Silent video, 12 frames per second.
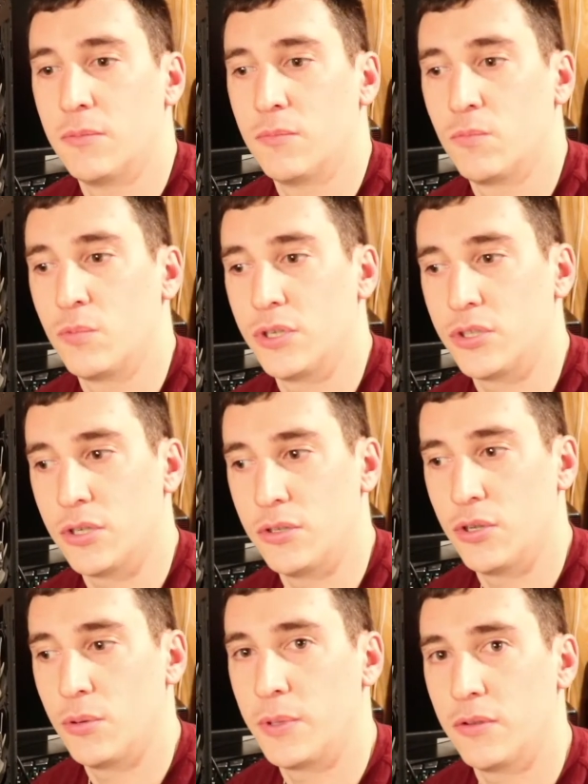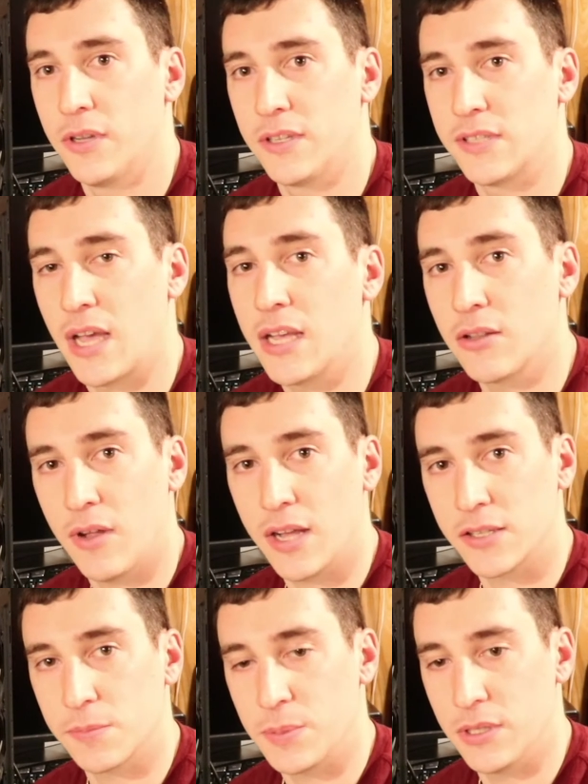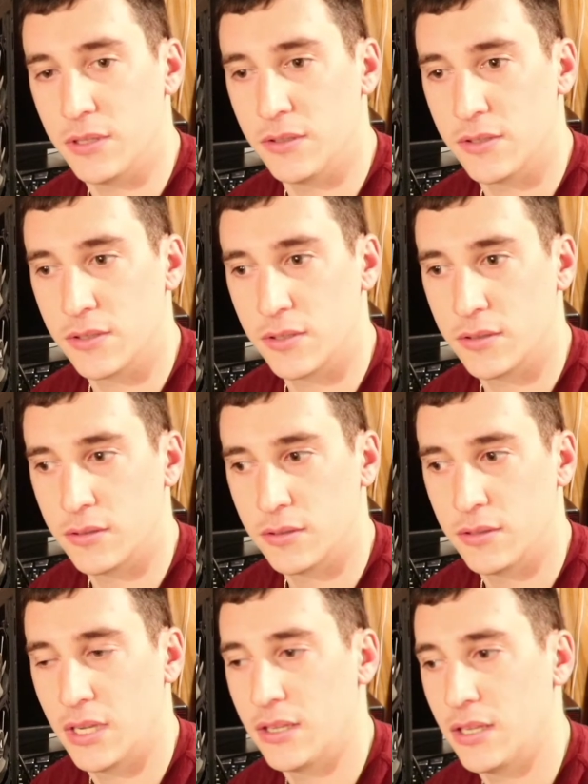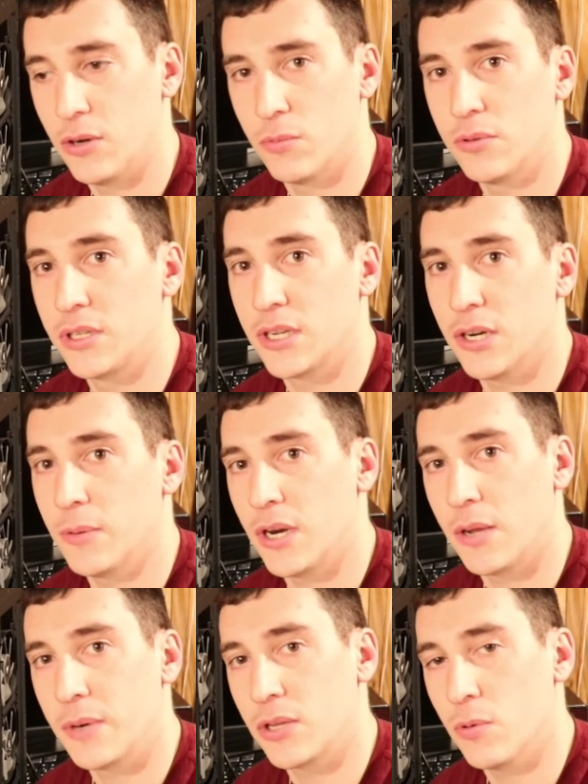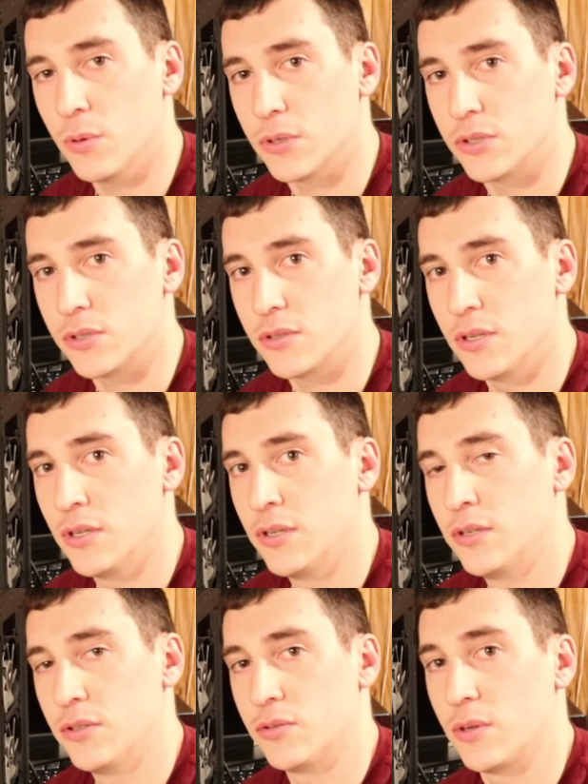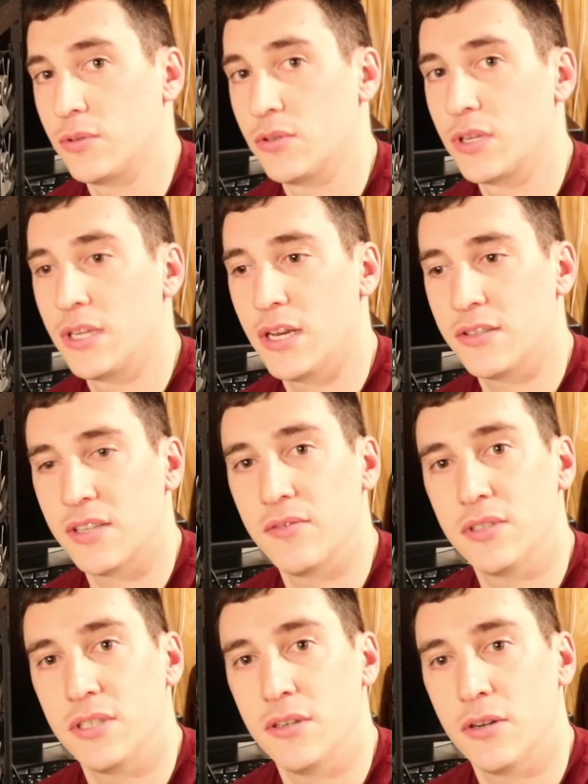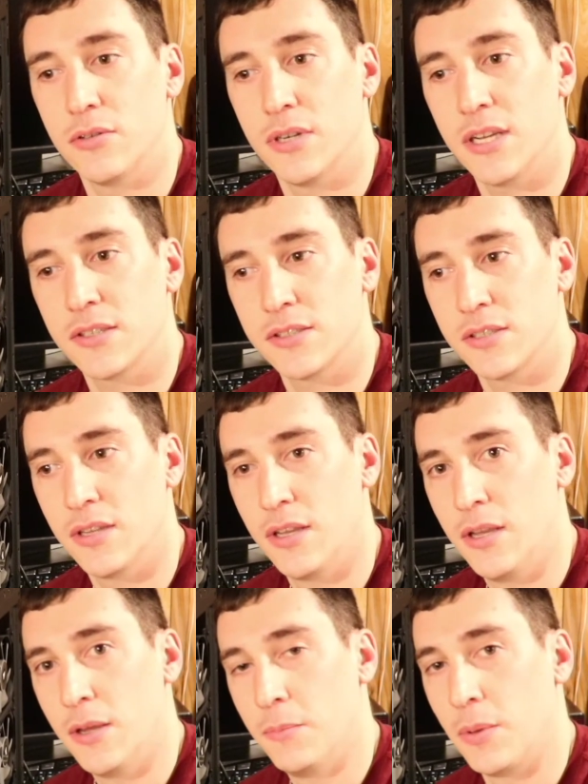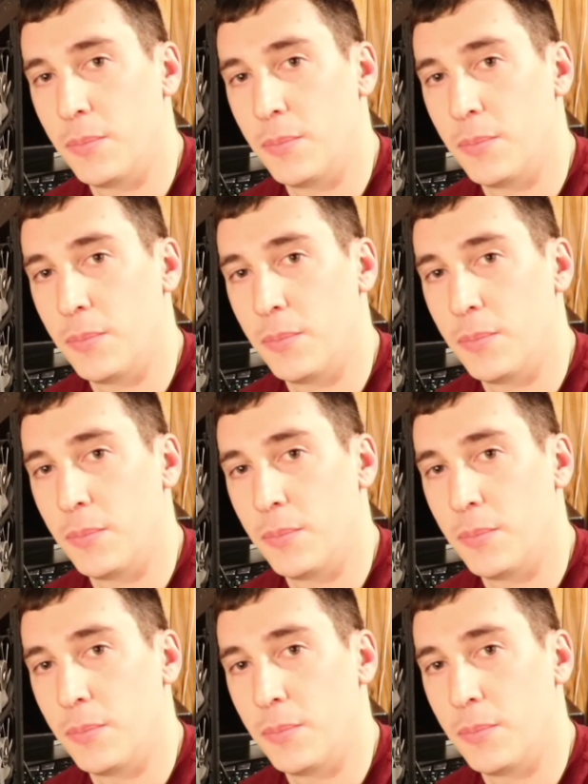which Adobe likes high clock speeds, and they don't really care about how many cores. So I was looking at a 1700X. but